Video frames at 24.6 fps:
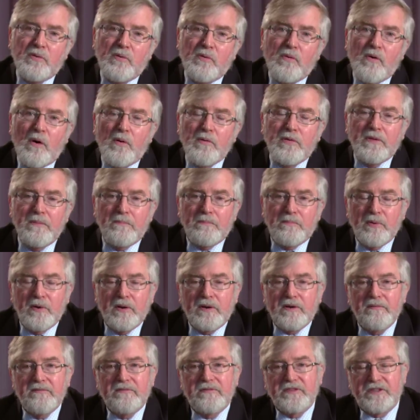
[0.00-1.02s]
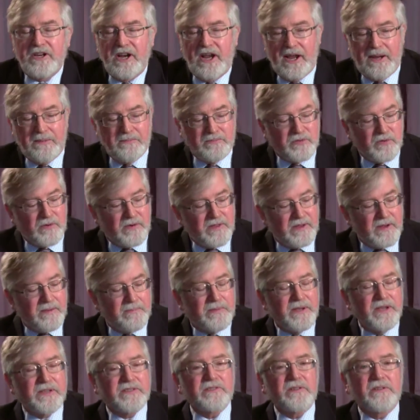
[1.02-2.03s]
who wrote the book of James or the
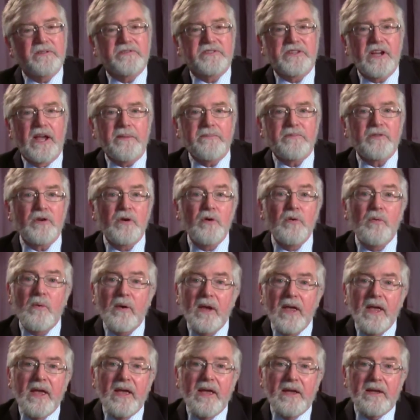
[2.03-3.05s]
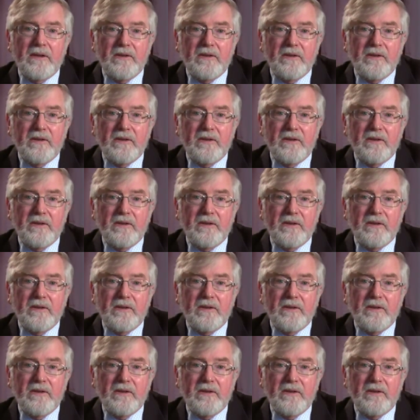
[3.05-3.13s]
epistle of James, who